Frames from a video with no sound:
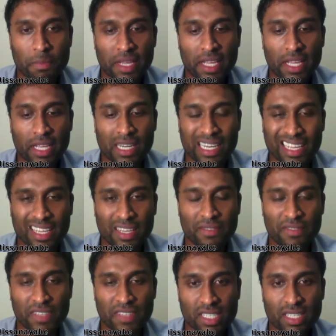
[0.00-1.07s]
be clear
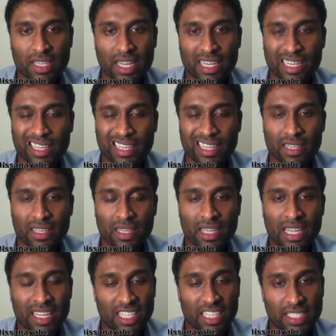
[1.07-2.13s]
vision and clear
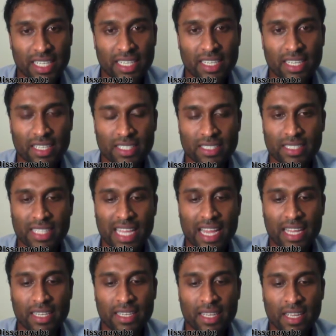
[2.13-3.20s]
agendas
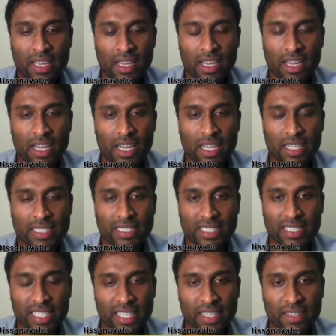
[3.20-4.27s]
that
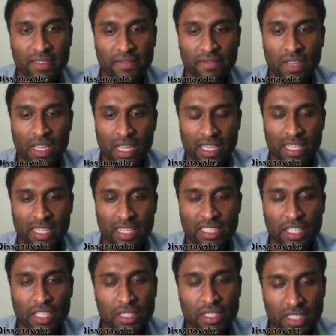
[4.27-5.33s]
serve
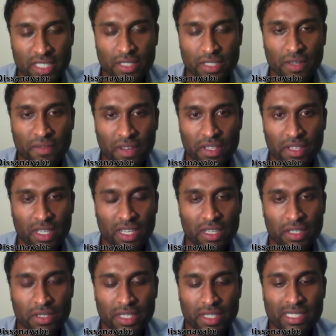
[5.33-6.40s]
the interest of other
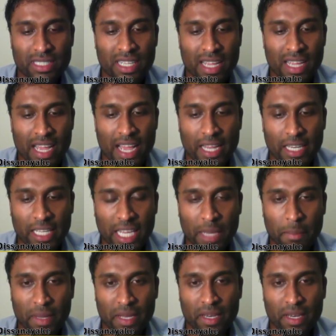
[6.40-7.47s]
countries and
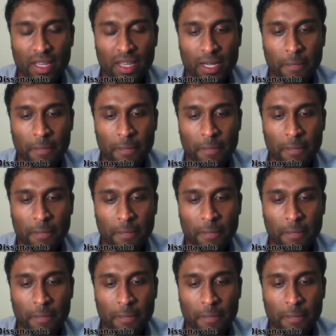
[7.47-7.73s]
keeping